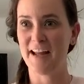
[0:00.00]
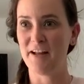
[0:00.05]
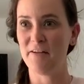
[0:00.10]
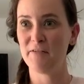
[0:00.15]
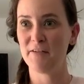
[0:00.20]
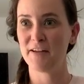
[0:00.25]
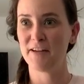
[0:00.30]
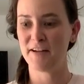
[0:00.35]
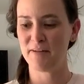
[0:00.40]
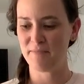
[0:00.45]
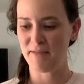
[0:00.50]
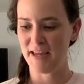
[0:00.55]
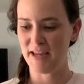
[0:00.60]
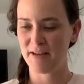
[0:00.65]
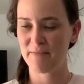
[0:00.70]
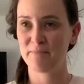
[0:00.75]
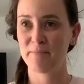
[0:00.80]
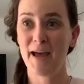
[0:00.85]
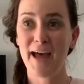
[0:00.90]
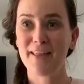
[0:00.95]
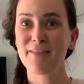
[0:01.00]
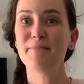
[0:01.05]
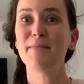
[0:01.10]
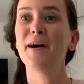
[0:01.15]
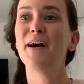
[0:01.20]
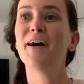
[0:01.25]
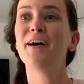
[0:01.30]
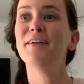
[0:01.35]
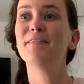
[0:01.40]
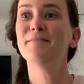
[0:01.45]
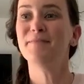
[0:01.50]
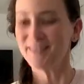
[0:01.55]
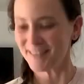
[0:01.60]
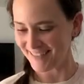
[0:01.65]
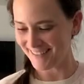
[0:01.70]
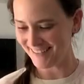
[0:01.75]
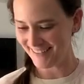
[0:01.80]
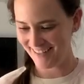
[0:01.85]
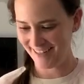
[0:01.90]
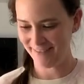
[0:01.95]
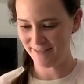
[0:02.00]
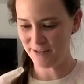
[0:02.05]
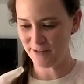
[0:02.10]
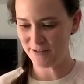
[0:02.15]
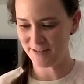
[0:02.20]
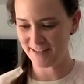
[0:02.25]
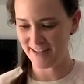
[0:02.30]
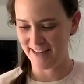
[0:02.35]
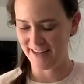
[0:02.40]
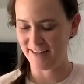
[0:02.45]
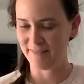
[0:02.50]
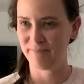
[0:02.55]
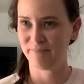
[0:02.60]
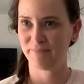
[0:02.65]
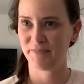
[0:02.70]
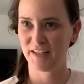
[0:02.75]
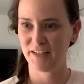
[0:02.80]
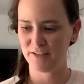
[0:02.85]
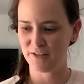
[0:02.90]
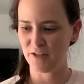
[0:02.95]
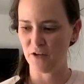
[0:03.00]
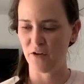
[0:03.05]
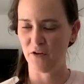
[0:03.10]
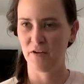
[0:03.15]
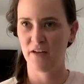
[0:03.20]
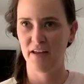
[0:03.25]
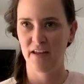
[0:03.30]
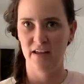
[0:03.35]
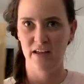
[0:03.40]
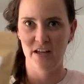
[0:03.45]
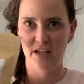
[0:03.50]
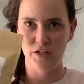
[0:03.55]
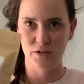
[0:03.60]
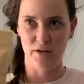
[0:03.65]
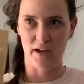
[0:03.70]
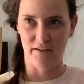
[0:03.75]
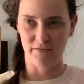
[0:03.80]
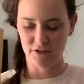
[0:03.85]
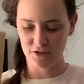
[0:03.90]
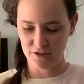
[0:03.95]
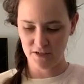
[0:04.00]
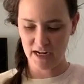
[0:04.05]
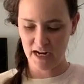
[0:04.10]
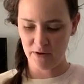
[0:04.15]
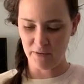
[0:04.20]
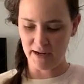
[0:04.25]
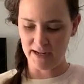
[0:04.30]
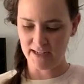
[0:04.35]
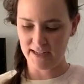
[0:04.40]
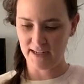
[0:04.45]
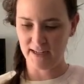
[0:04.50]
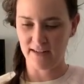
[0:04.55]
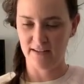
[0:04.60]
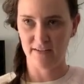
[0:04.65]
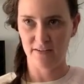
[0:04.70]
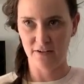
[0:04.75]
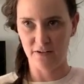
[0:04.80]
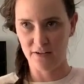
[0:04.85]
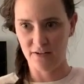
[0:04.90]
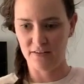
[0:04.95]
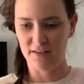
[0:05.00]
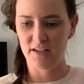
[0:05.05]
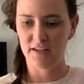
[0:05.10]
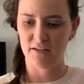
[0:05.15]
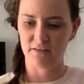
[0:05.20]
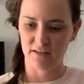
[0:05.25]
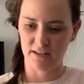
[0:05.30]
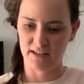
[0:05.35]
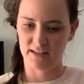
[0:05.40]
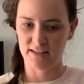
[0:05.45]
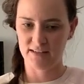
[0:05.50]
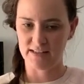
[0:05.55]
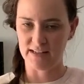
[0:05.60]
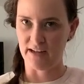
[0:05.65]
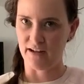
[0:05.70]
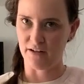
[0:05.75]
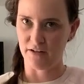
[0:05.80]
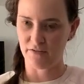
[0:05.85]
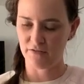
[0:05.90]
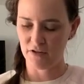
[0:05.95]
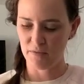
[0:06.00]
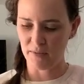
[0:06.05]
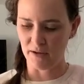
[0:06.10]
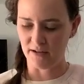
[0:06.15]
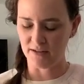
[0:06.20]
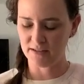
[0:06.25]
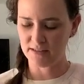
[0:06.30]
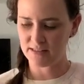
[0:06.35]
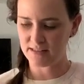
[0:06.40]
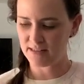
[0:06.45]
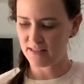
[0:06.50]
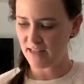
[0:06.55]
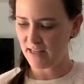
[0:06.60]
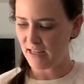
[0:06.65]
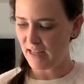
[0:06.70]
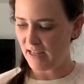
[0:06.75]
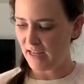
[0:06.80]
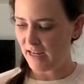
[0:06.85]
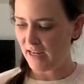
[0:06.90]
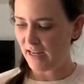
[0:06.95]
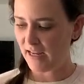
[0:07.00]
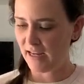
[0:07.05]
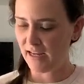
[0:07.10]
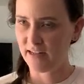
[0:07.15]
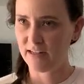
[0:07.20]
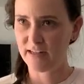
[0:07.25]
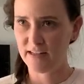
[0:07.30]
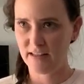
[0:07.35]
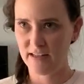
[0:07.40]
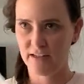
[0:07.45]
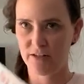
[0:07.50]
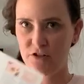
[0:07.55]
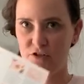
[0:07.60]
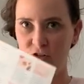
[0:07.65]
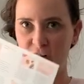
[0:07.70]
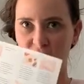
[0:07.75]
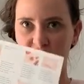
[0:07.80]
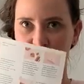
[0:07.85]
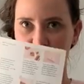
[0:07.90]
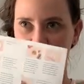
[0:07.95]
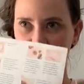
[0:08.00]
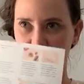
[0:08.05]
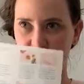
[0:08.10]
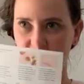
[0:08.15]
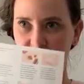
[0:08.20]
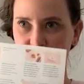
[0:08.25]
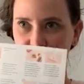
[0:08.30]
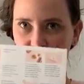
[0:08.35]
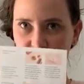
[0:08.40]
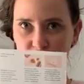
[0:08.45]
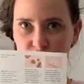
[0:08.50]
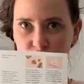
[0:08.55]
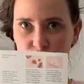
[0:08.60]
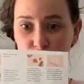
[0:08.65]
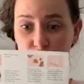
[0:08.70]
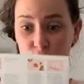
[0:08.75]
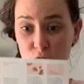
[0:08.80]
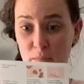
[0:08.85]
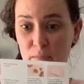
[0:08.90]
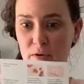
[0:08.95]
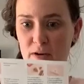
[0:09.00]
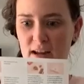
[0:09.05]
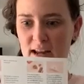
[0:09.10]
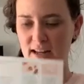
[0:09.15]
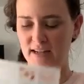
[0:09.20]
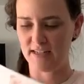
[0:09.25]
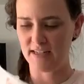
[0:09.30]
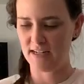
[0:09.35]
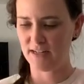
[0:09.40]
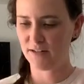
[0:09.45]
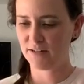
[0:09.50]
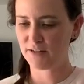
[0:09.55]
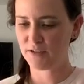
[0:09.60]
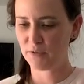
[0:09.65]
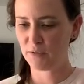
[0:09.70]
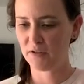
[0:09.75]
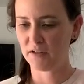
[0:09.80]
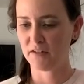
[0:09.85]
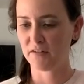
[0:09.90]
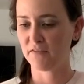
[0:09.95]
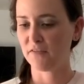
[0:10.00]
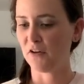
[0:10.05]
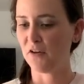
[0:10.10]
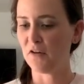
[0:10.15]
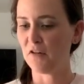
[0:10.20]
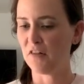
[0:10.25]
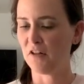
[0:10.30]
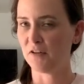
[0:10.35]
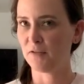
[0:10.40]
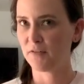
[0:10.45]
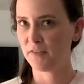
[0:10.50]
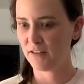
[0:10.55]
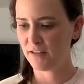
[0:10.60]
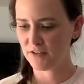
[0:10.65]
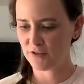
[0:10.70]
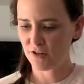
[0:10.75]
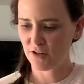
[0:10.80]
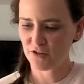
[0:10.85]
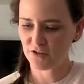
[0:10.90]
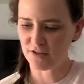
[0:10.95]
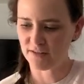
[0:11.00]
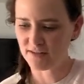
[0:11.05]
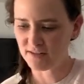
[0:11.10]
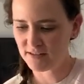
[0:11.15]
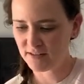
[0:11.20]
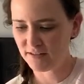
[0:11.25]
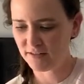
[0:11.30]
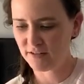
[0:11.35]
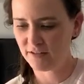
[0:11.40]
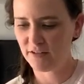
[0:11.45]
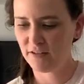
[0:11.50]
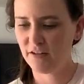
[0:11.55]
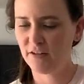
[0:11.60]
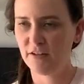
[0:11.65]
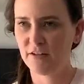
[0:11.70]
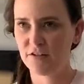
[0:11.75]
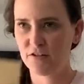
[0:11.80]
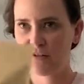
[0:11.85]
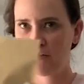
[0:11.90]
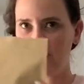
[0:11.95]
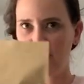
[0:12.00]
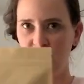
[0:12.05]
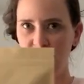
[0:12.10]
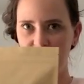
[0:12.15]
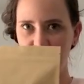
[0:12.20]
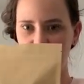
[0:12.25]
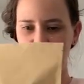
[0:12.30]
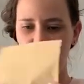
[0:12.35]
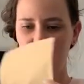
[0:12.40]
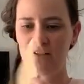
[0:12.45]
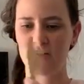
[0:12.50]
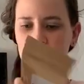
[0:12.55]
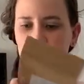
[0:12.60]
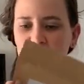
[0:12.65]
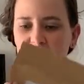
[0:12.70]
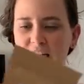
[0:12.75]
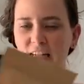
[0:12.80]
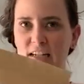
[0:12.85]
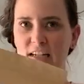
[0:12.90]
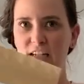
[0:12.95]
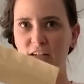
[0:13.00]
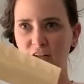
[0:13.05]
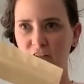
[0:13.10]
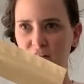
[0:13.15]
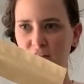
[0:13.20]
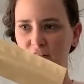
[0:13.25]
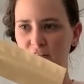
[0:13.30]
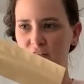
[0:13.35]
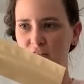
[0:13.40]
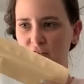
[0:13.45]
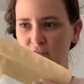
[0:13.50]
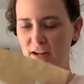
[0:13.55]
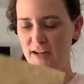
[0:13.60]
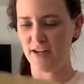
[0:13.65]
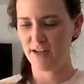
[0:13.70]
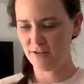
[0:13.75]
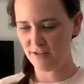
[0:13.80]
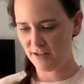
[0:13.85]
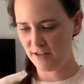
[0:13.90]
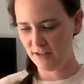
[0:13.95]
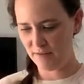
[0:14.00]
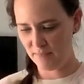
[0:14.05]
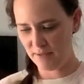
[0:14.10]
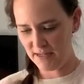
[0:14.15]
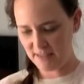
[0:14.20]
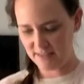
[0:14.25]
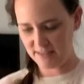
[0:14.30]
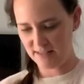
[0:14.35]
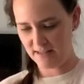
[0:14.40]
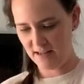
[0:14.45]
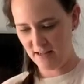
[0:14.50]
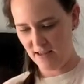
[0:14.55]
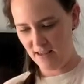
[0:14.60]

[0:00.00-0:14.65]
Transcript: we're gonna make bath bombs, and I'm so excited. So you have your DIY kit, all the ingredients out of your box, and the instruction card. Super handy. So we're gonna follow along with the instructions. So first things, you're gonna take your dry ingredient mix,